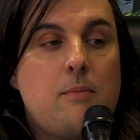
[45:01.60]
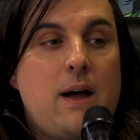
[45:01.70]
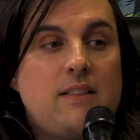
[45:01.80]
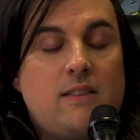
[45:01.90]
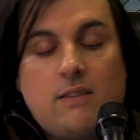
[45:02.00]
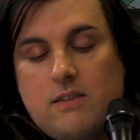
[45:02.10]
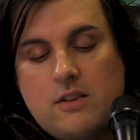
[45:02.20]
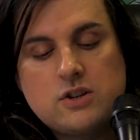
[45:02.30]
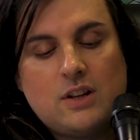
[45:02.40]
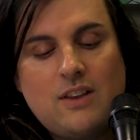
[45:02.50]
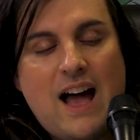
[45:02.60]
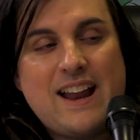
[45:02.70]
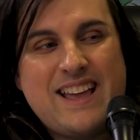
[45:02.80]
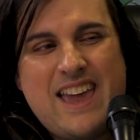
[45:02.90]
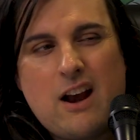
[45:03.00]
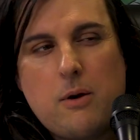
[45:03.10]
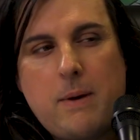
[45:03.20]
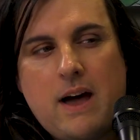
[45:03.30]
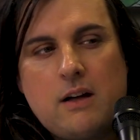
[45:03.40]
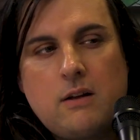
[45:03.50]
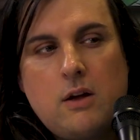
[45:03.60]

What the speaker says: about, there's a lot I care about.